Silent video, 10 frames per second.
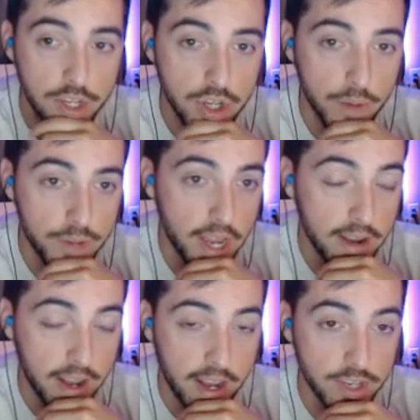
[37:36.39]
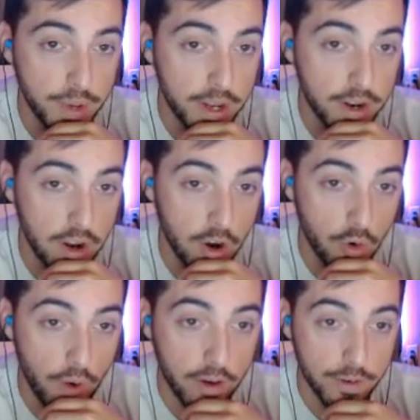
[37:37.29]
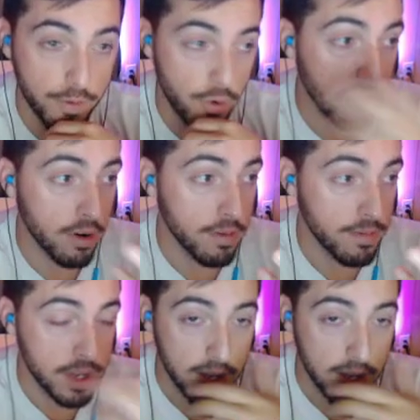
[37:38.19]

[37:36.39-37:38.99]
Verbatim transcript: Ssumday has been around forever.